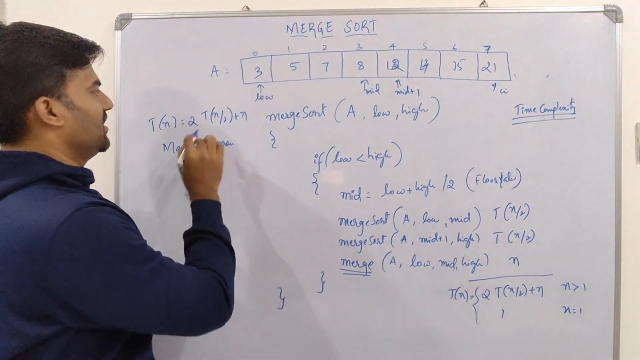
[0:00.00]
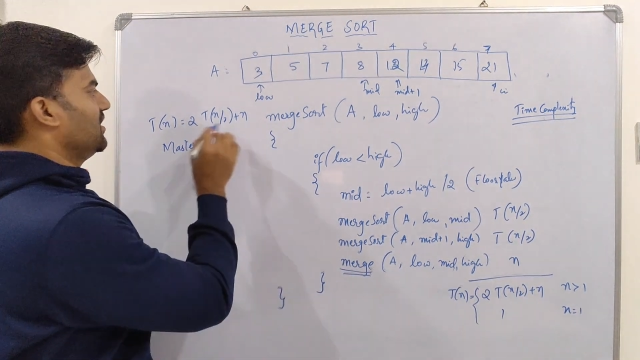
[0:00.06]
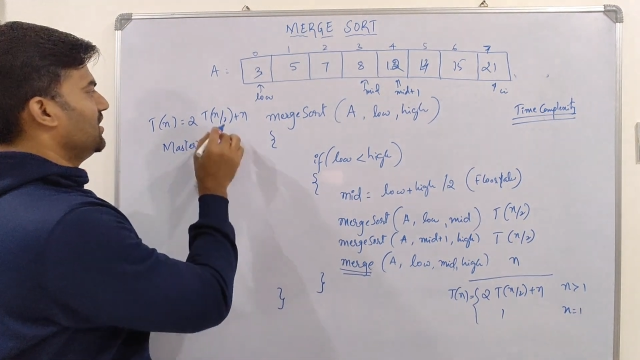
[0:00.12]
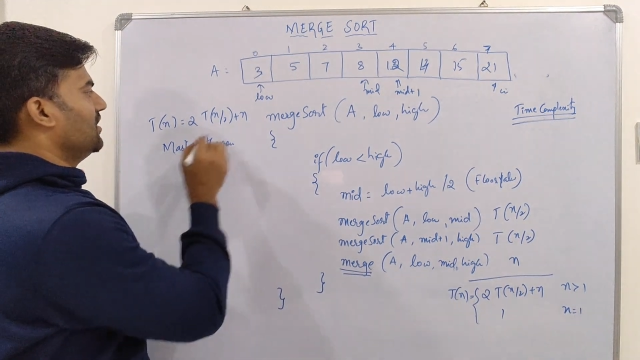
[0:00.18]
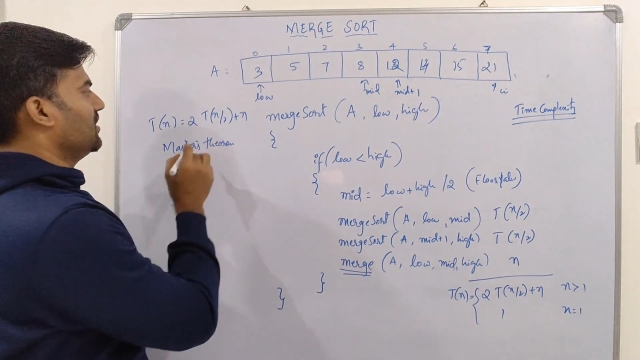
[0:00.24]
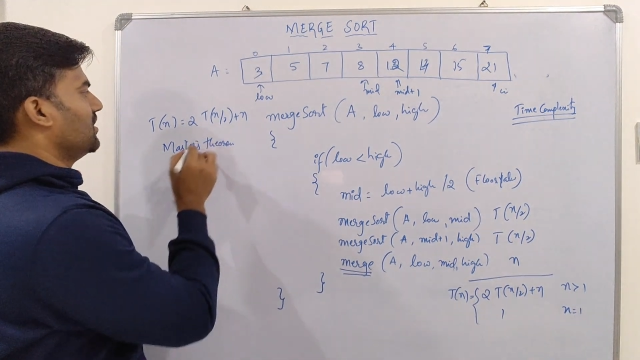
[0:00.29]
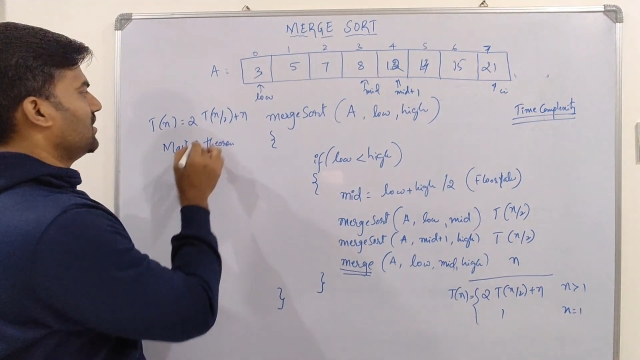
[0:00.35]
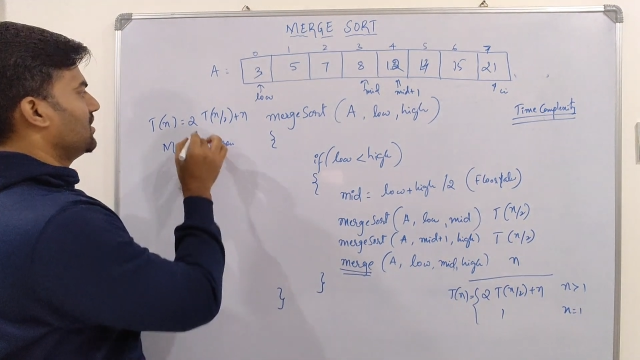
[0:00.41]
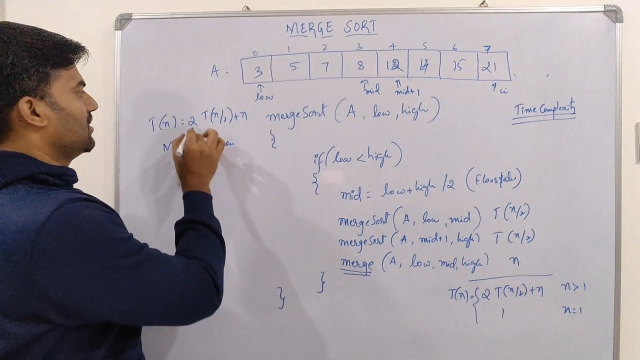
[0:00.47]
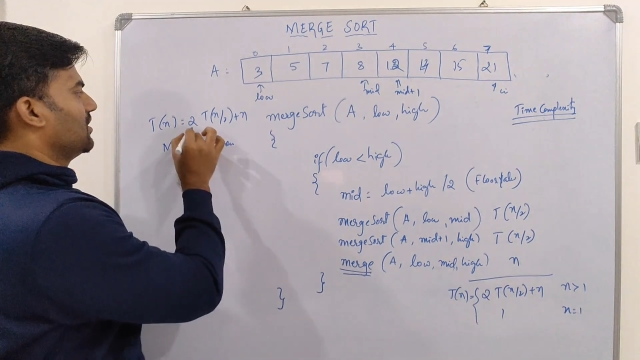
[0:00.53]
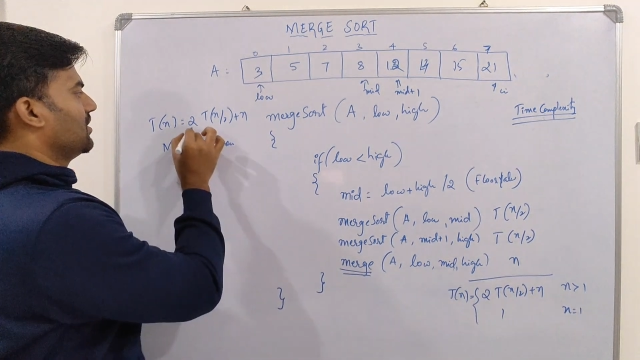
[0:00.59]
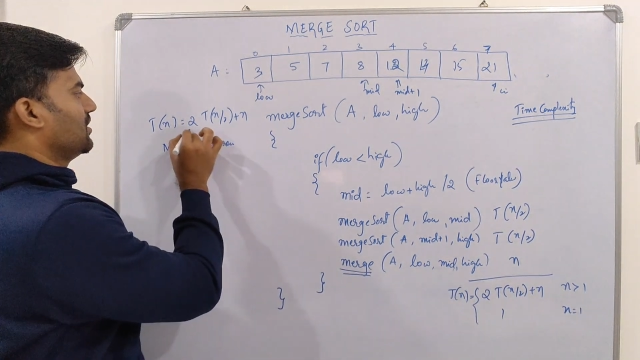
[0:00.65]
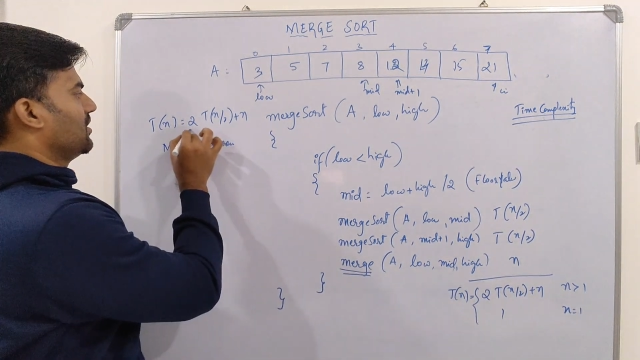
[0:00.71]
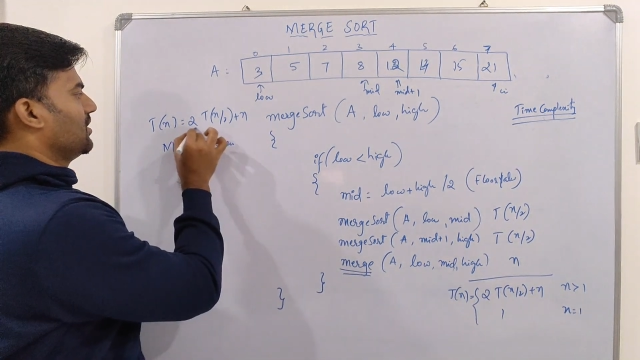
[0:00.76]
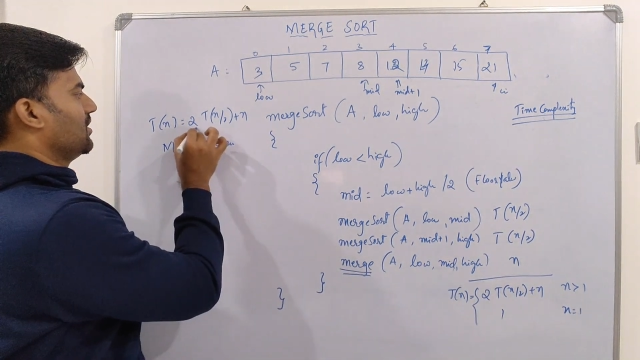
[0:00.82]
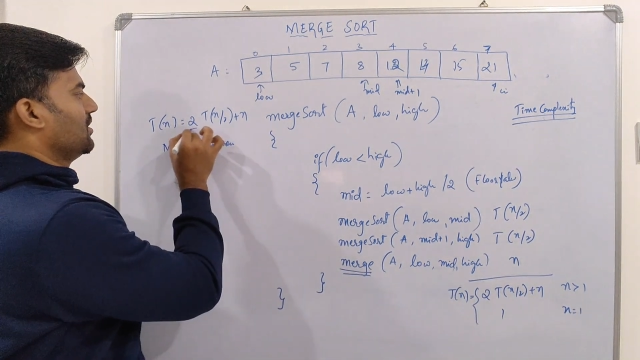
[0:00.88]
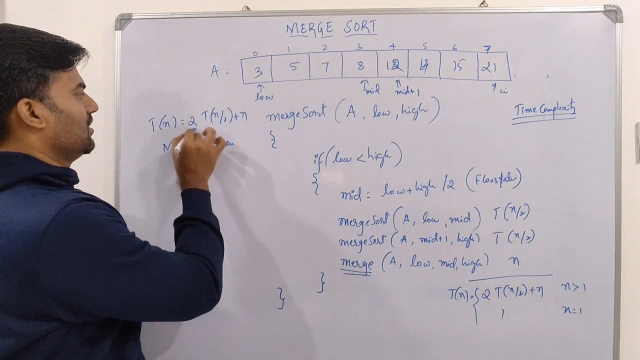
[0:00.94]
here
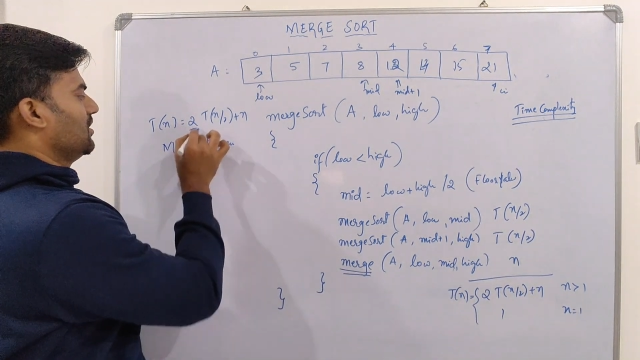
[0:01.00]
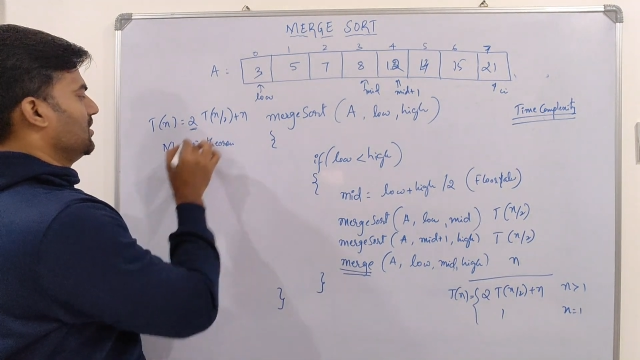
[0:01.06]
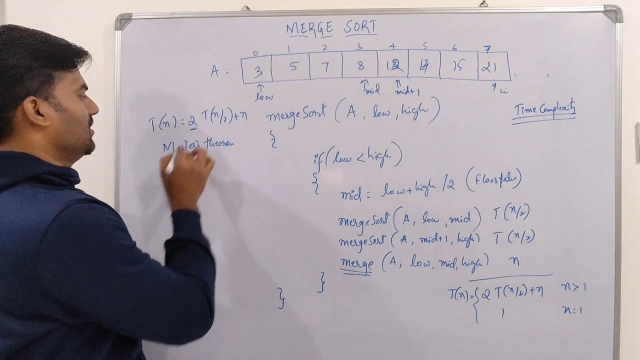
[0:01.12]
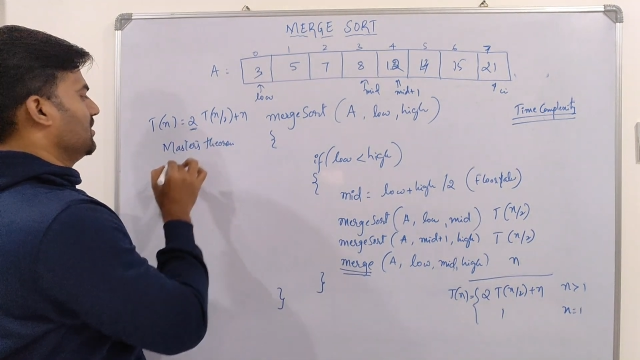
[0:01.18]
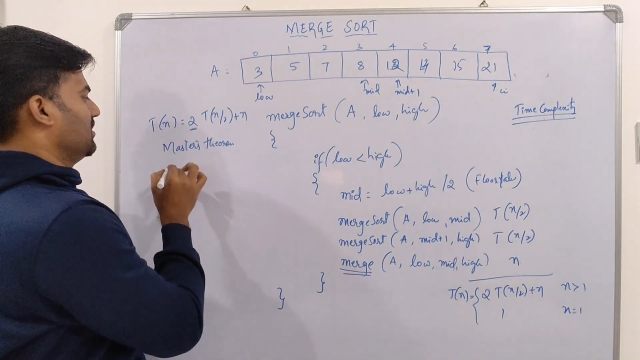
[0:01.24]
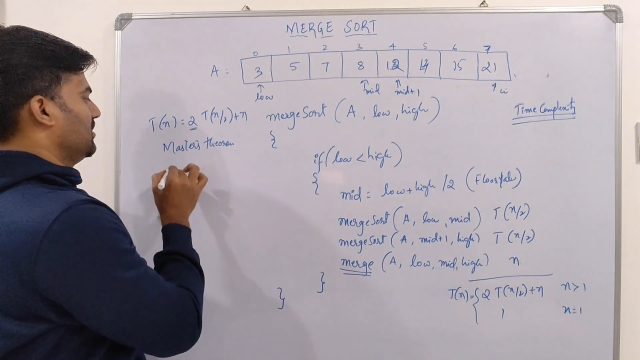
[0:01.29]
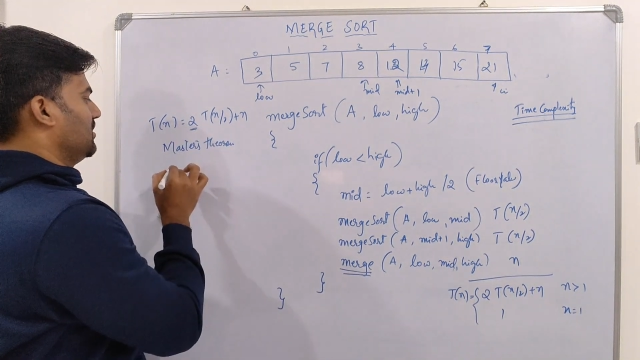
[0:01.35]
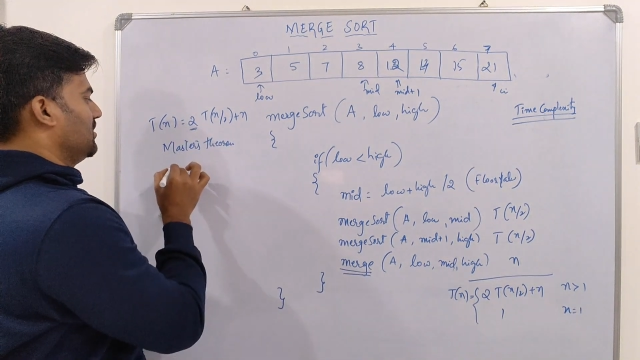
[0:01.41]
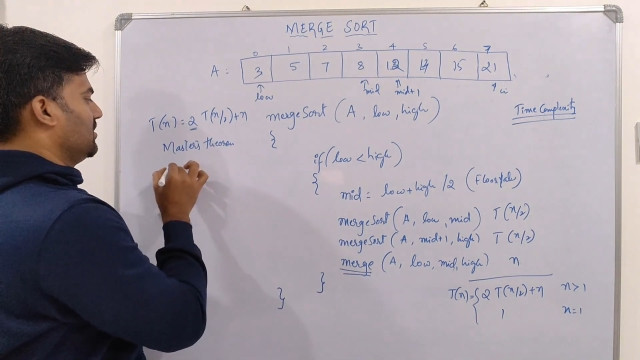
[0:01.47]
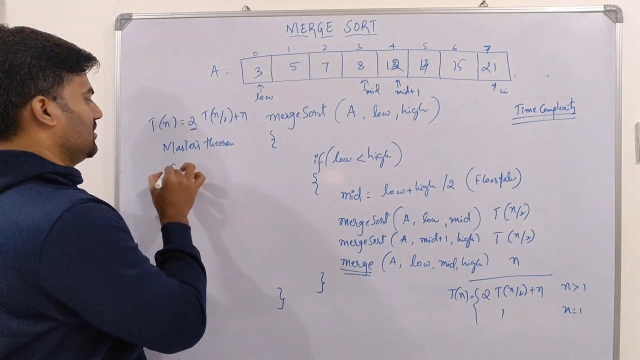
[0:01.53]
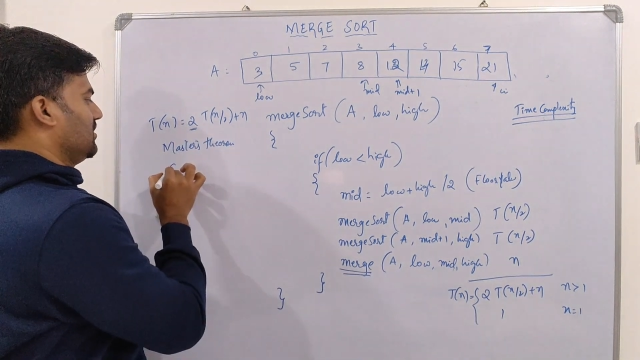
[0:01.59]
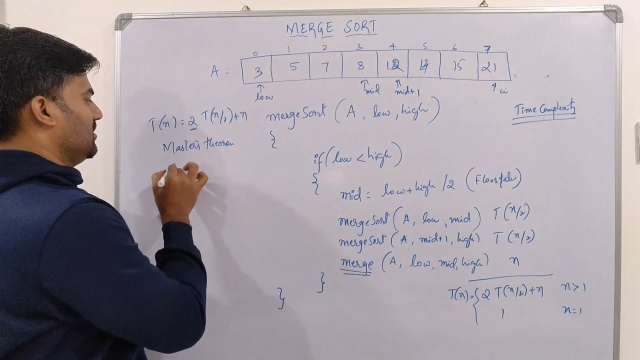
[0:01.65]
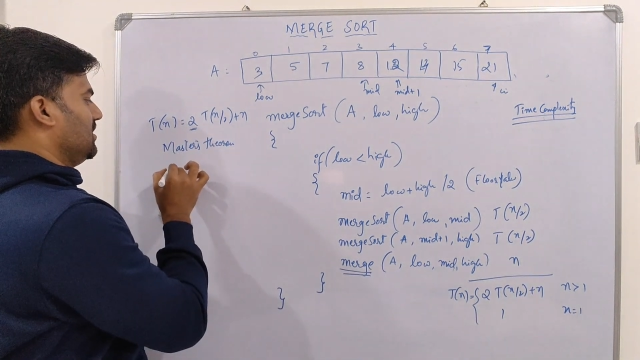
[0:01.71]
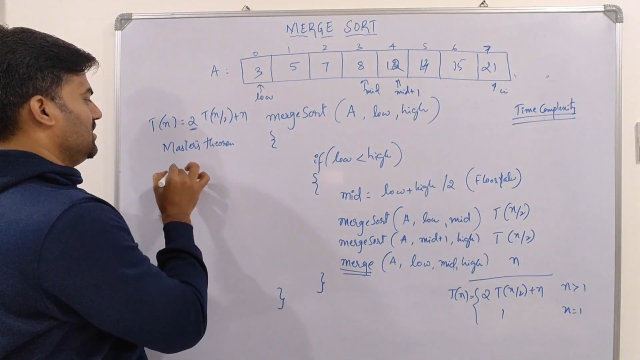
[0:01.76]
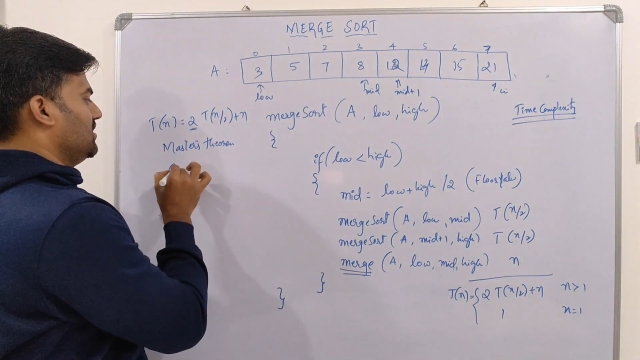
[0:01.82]
A